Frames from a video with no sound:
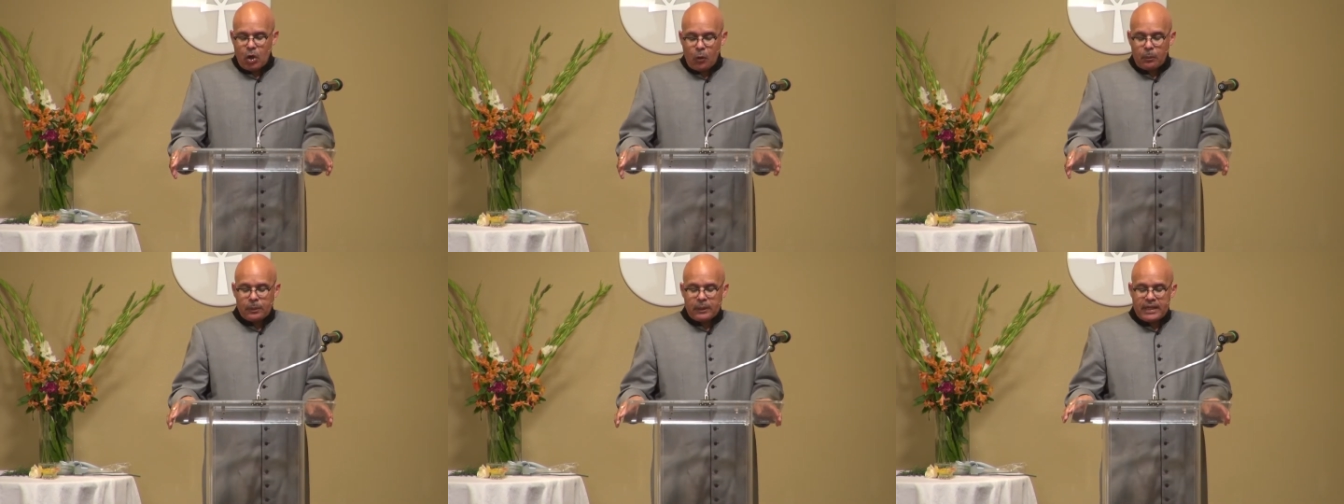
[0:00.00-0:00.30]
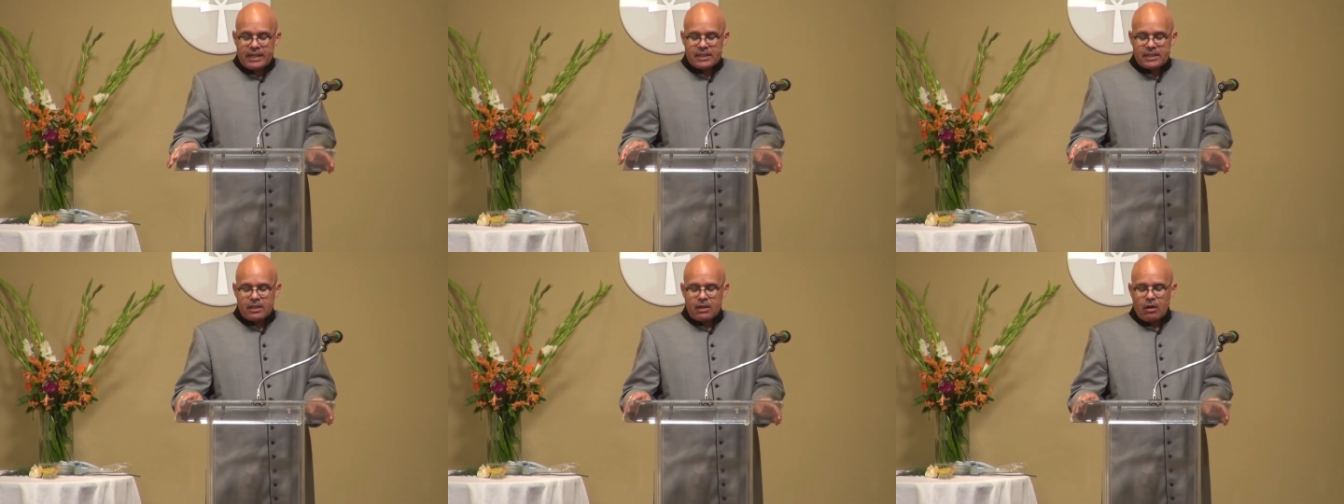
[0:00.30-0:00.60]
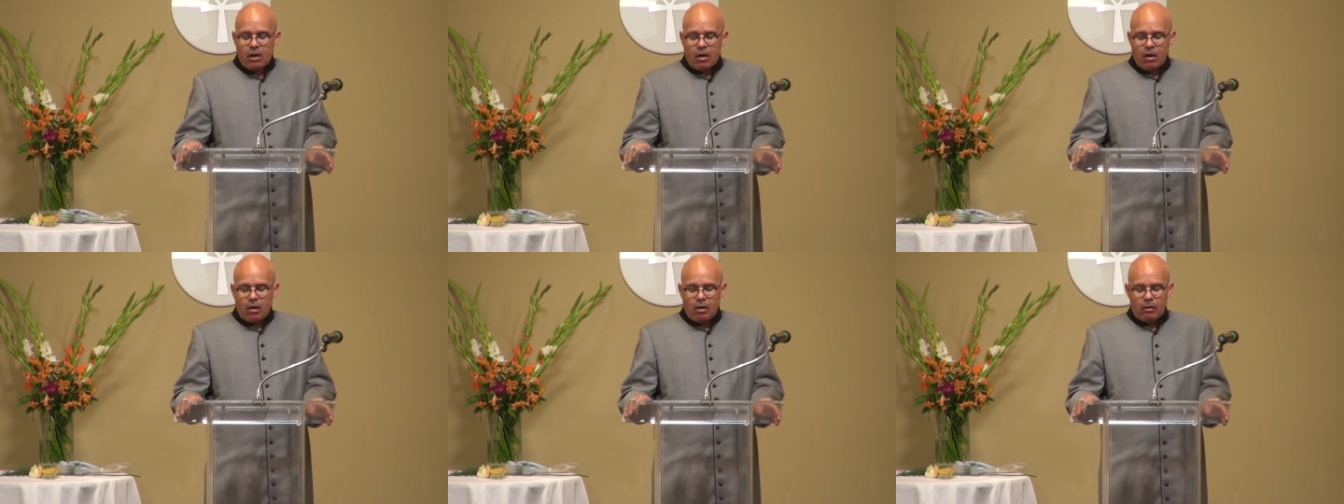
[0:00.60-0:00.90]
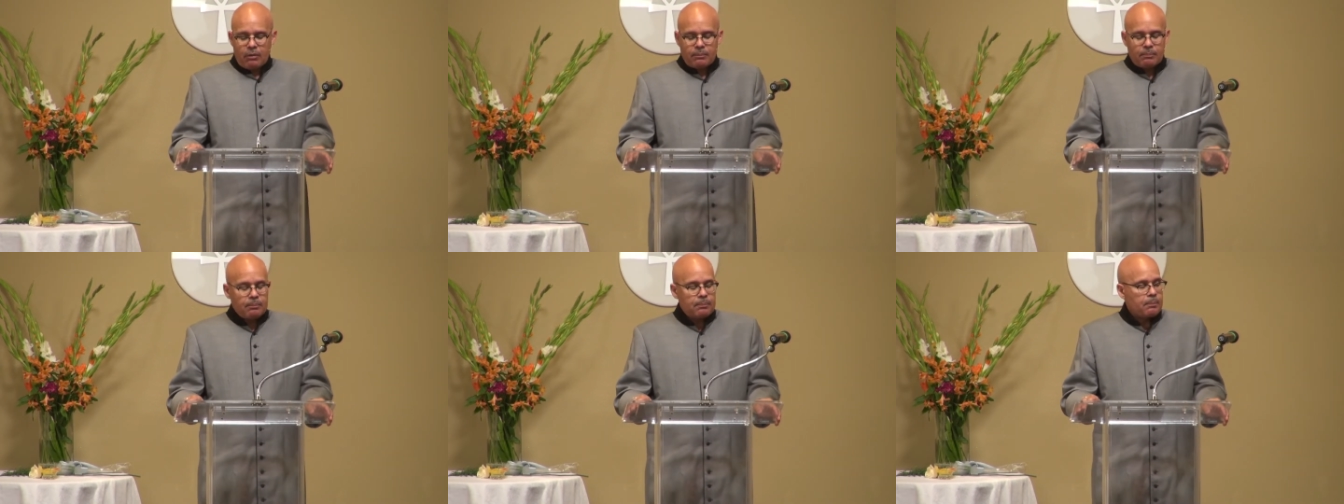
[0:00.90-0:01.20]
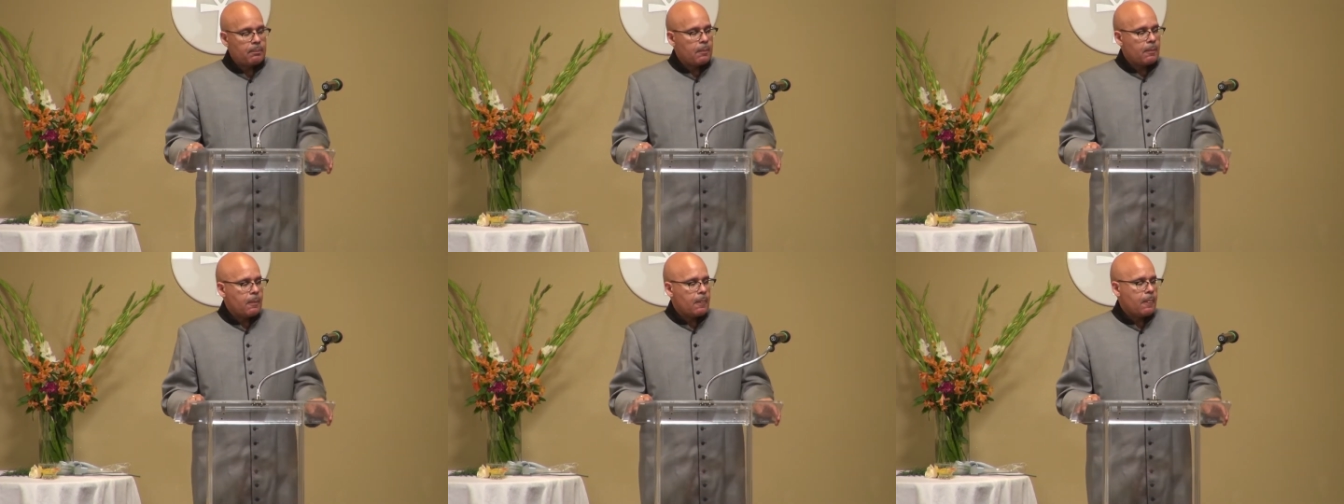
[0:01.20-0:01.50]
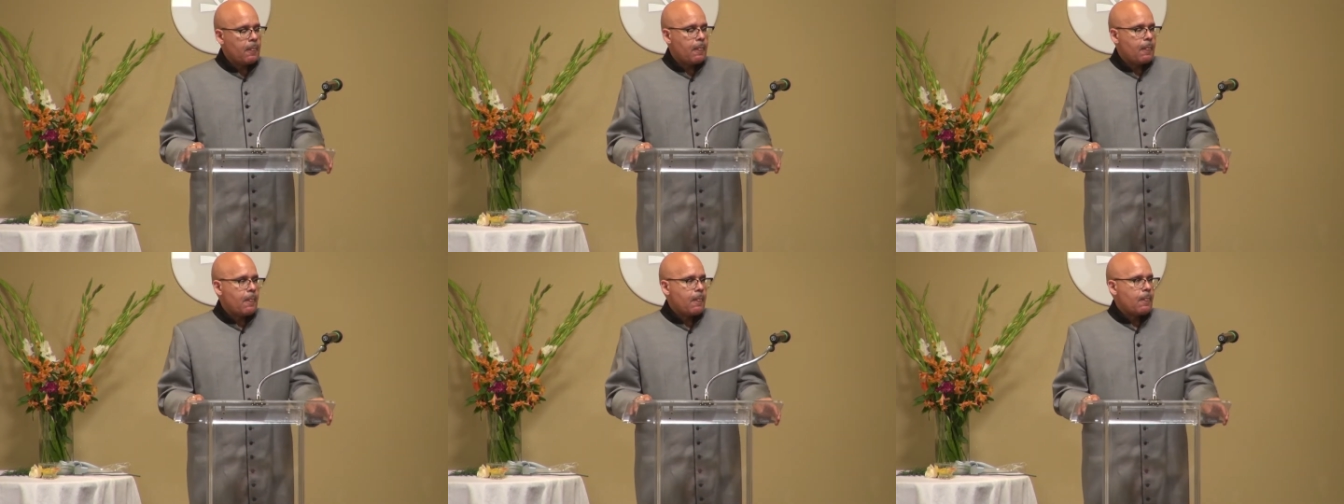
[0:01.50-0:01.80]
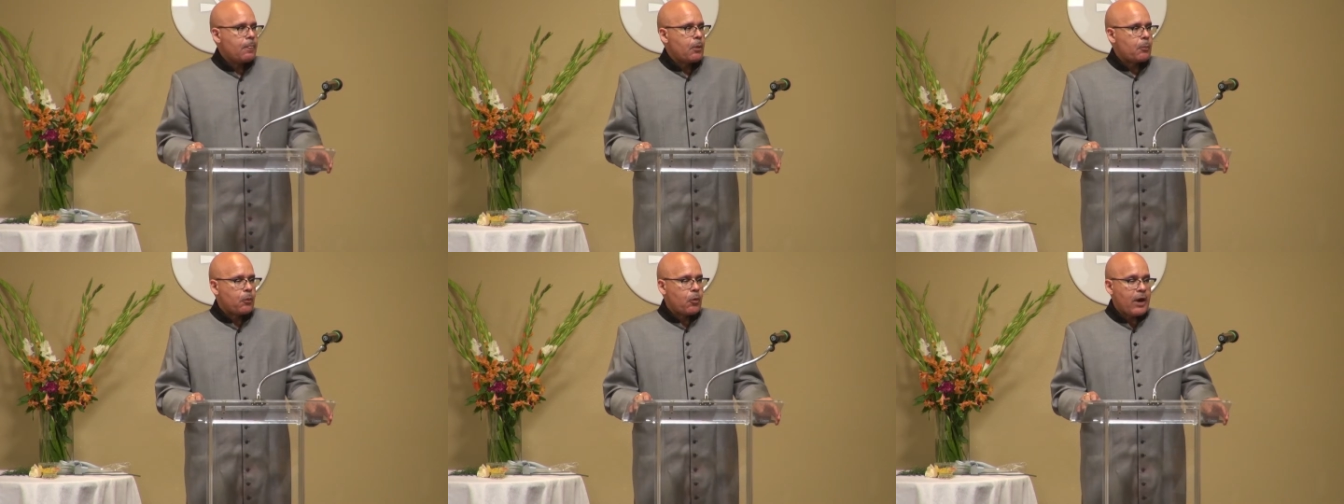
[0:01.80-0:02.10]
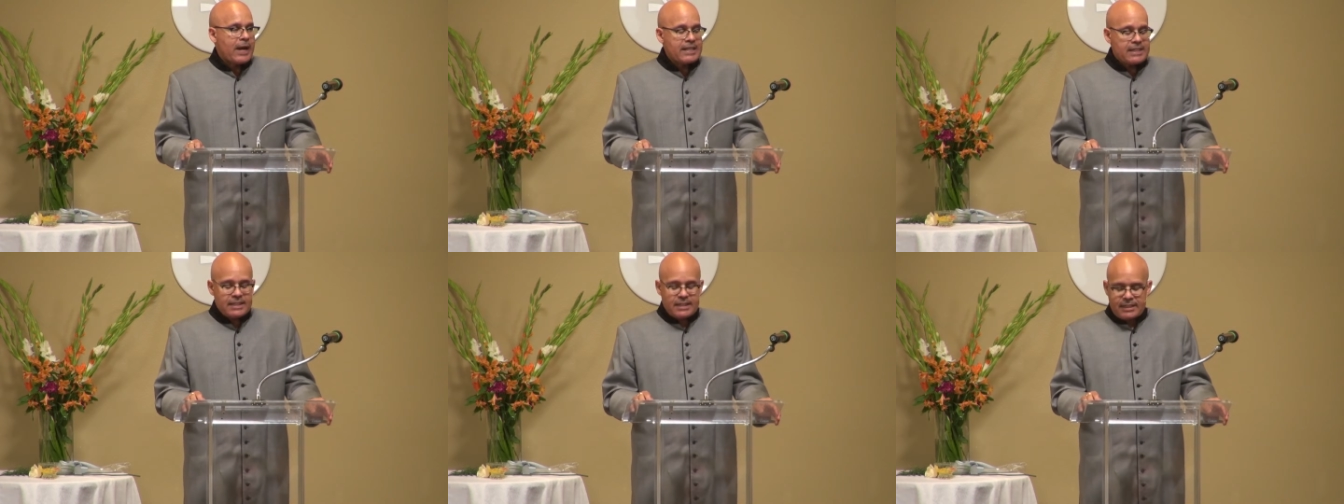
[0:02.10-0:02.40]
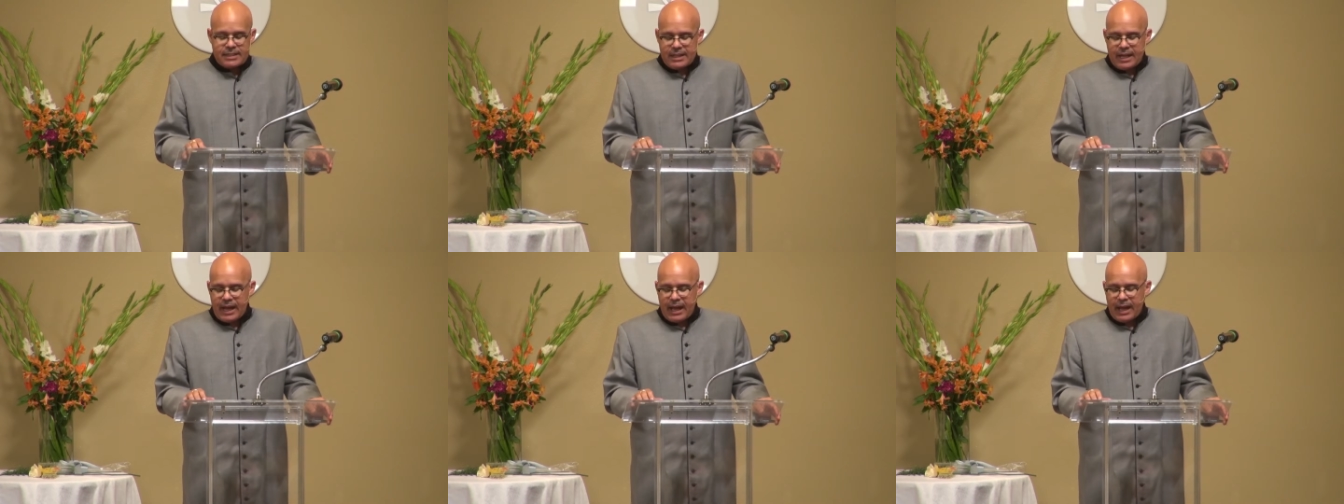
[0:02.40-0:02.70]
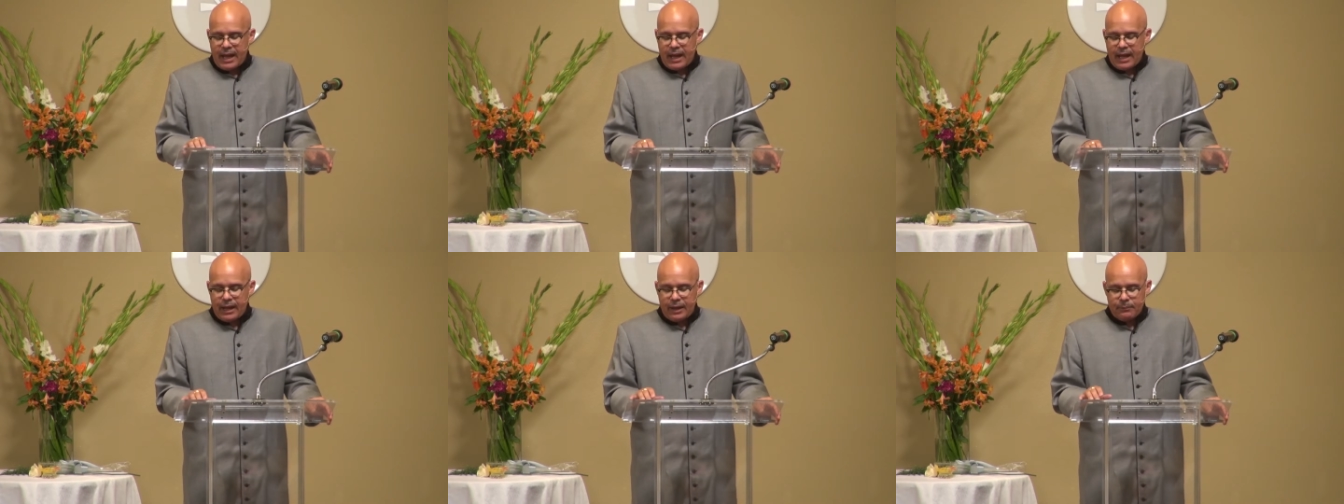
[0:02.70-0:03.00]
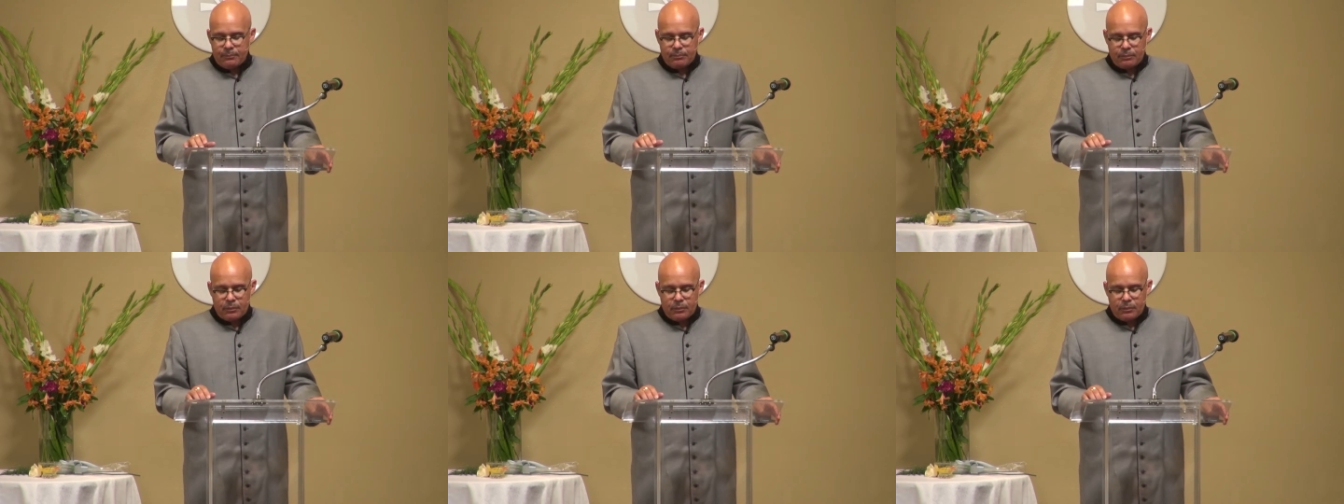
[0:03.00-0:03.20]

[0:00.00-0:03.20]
place at all. The price is high.